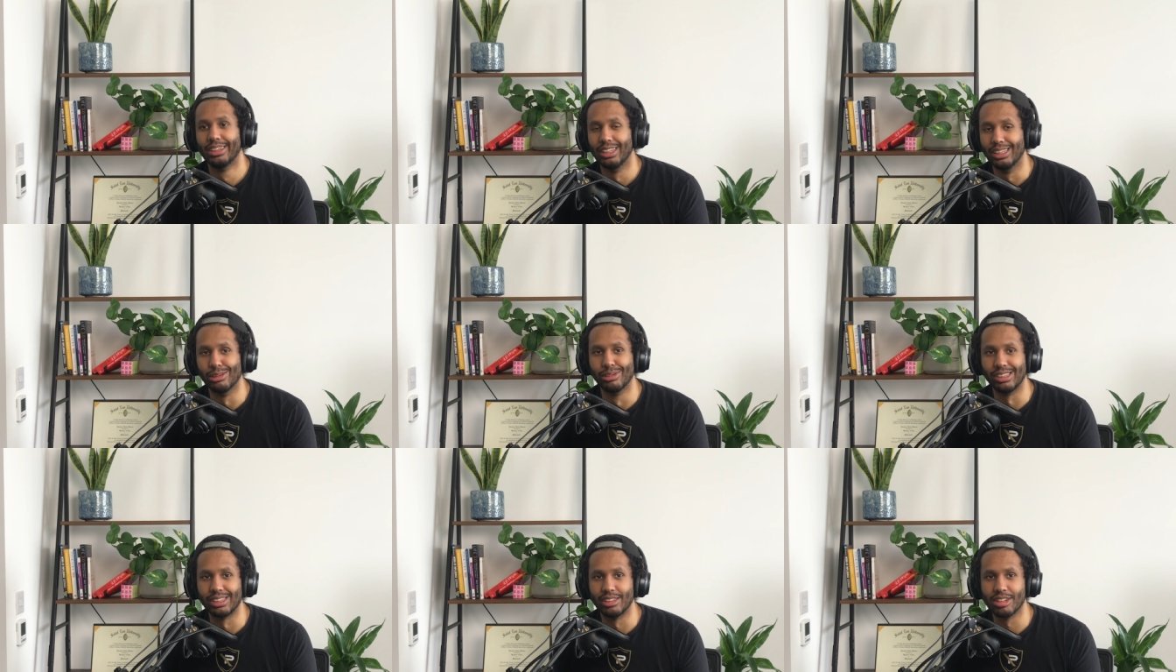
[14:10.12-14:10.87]
Little
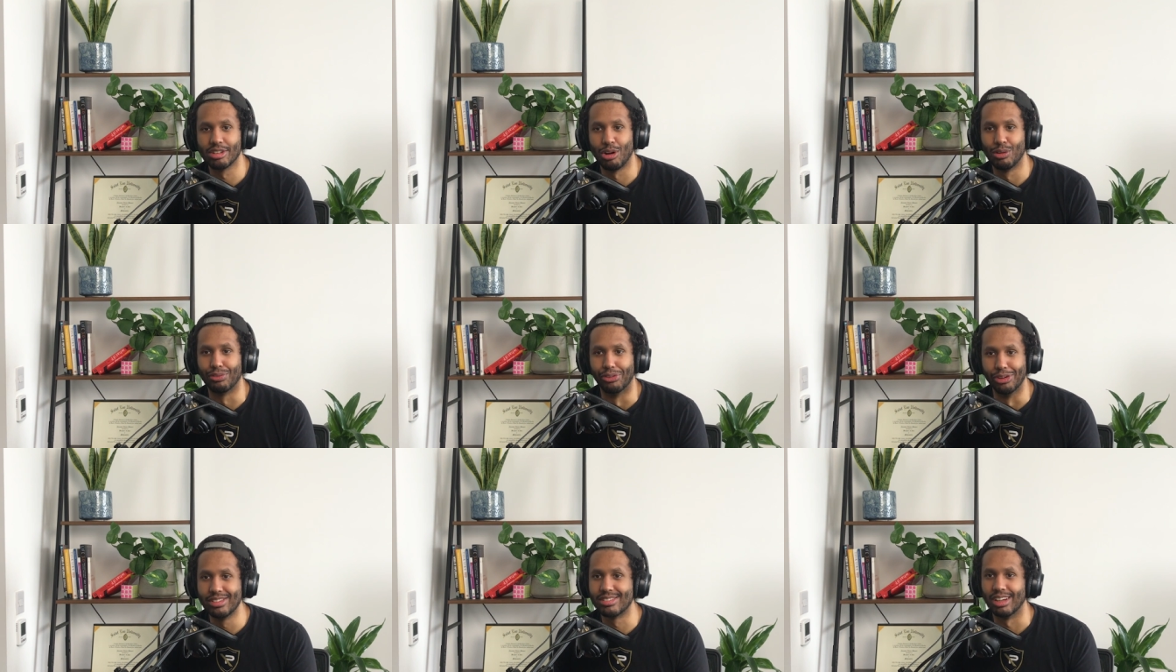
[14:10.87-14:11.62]
Dicky does a whole
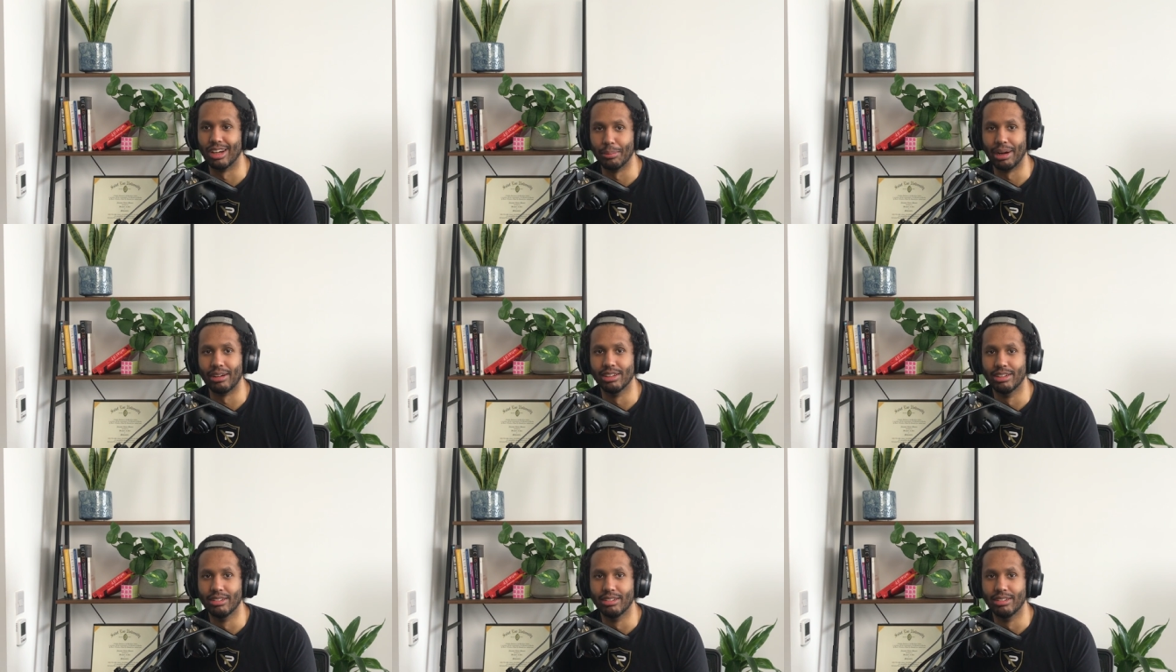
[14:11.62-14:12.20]
freestyle about it.